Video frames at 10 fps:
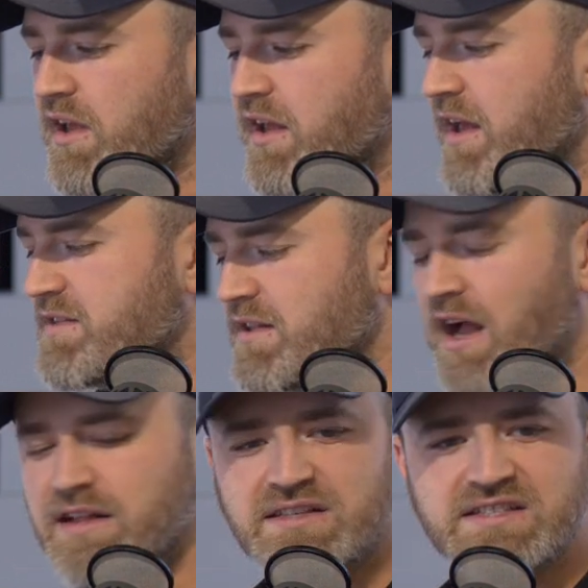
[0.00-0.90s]
it's
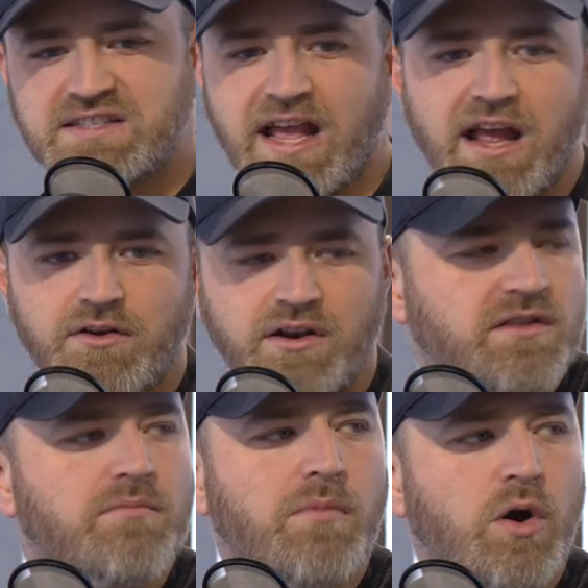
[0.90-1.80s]
not the standard at
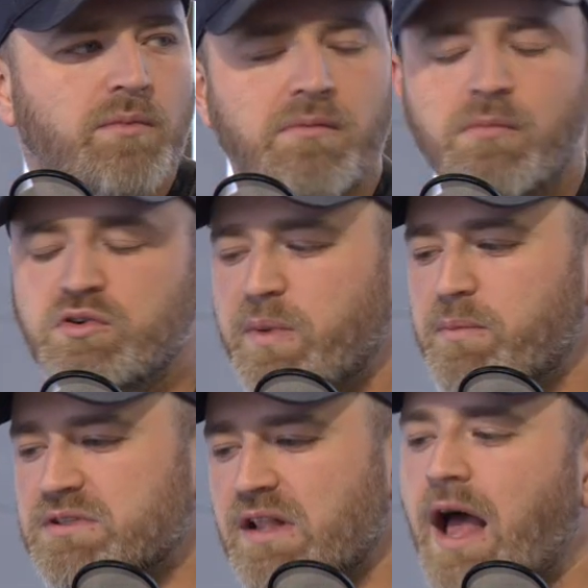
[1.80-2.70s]
the moment. Most
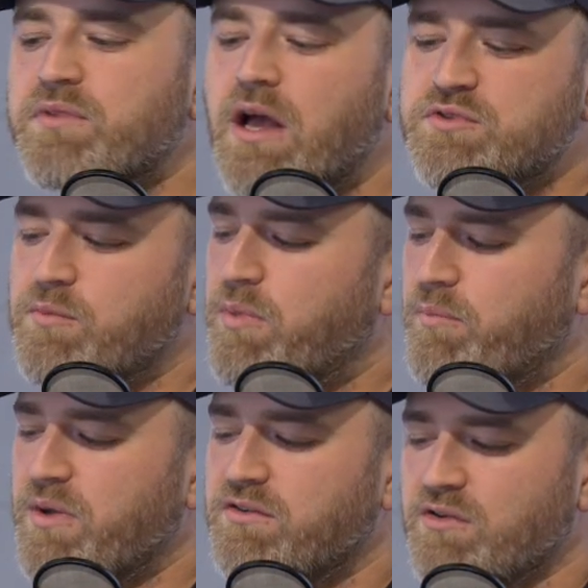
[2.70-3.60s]
people's laptops you
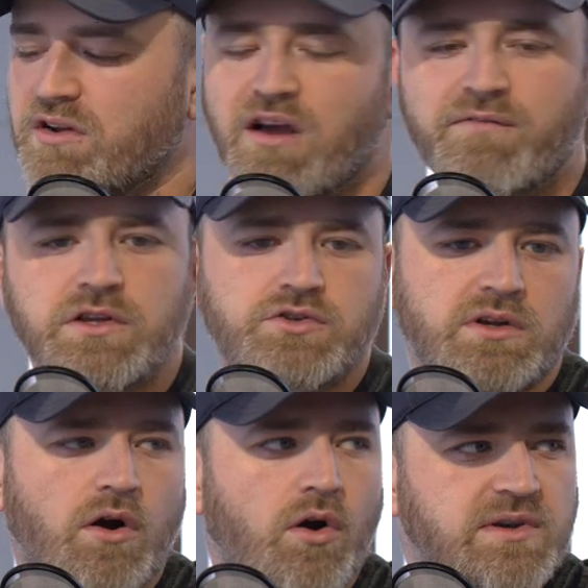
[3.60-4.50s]
bump into, they're not
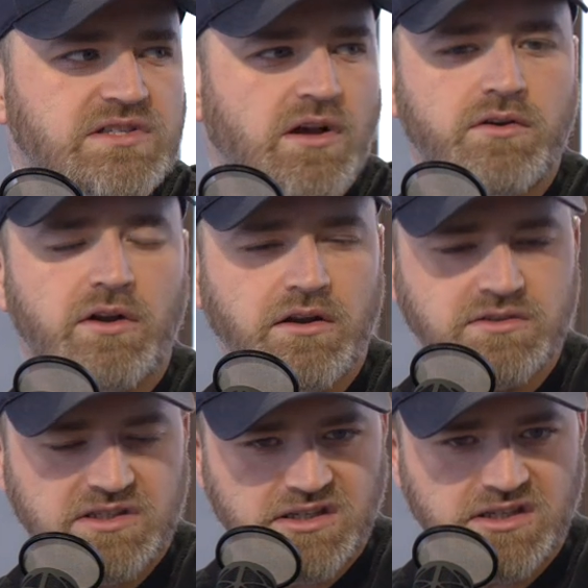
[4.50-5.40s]
featuring always-on or L
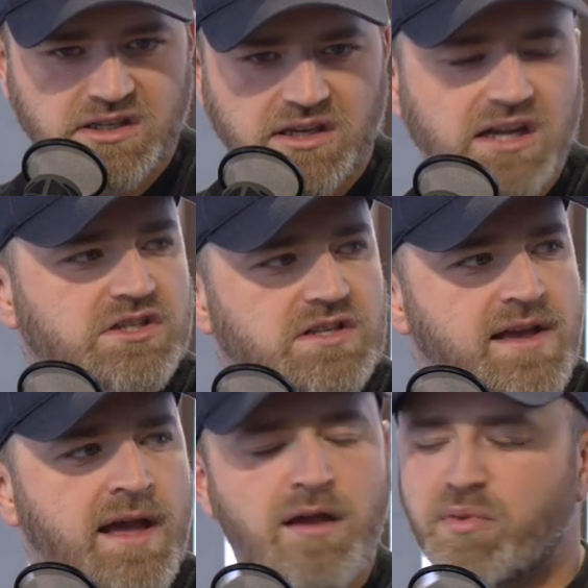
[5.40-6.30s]
T E connections.
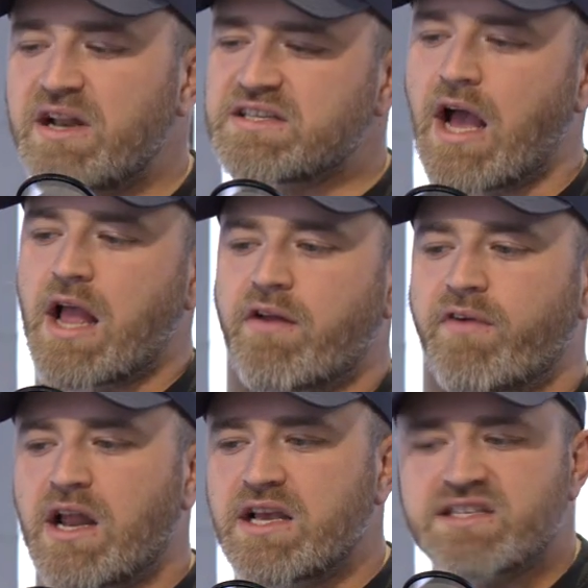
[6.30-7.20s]
But it's kind of
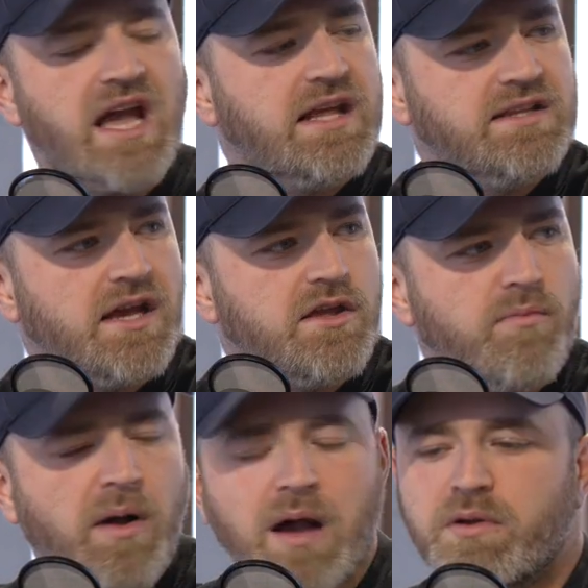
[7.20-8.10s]
a nice idea. You
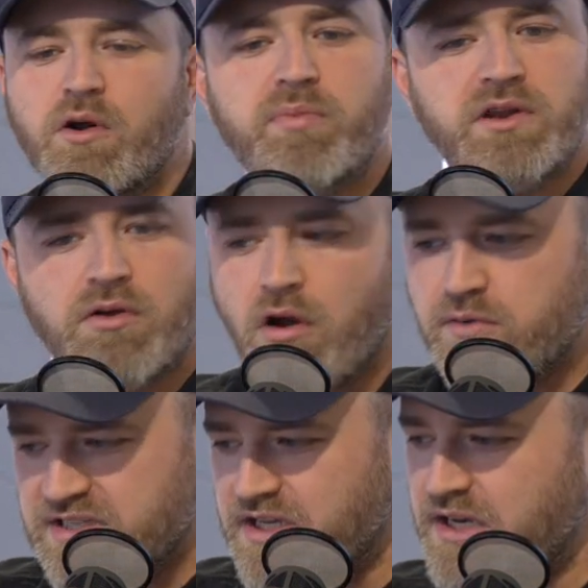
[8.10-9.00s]
pop it open, you're
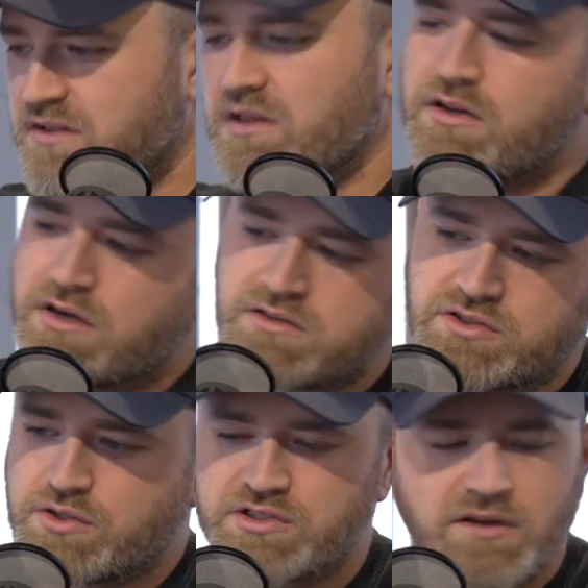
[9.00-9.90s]
always connected. You're not
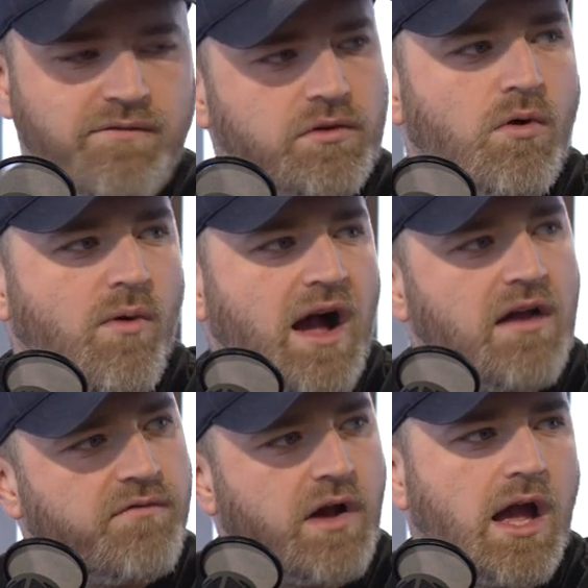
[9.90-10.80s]
searching for a
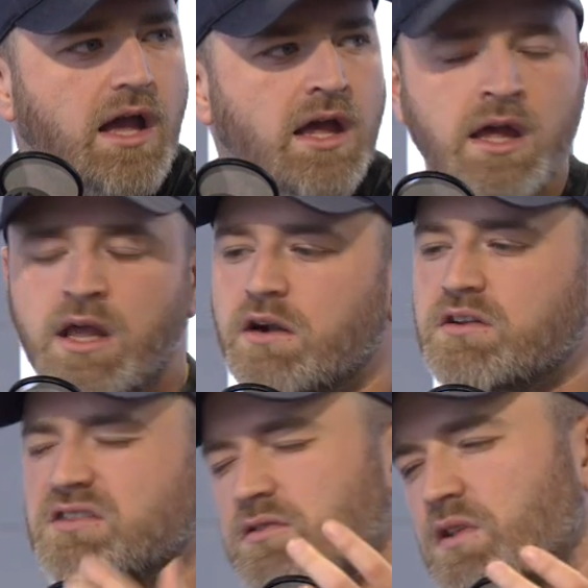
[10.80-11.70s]
Wi-Fi.
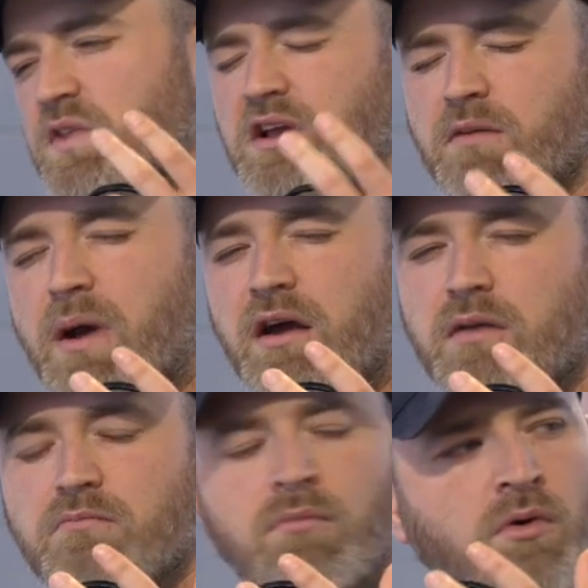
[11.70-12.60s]
We start to think about
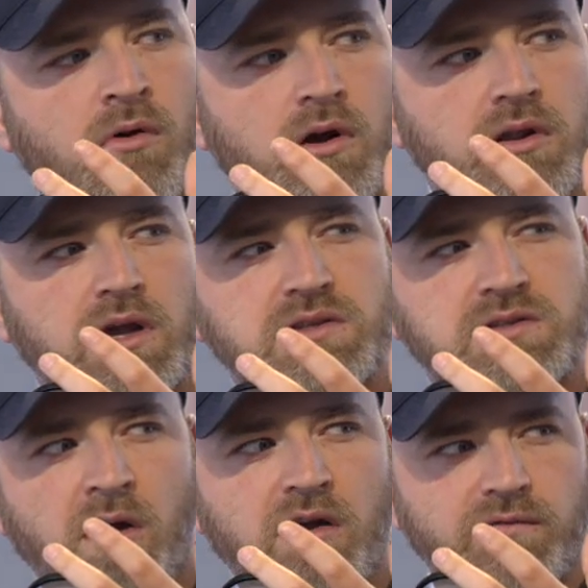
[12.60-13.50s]
it more like a
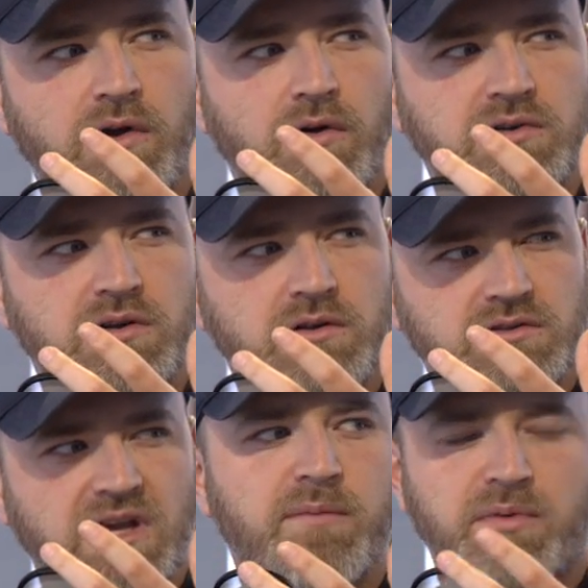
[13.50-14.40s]
smartphone
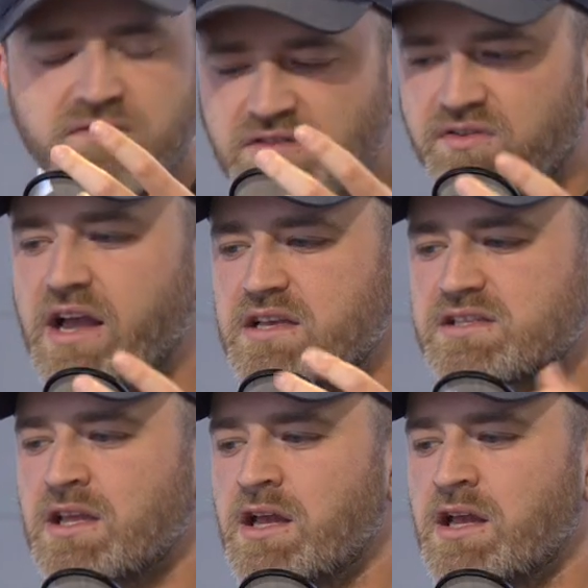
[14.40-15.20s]
type mm-hmm. of device.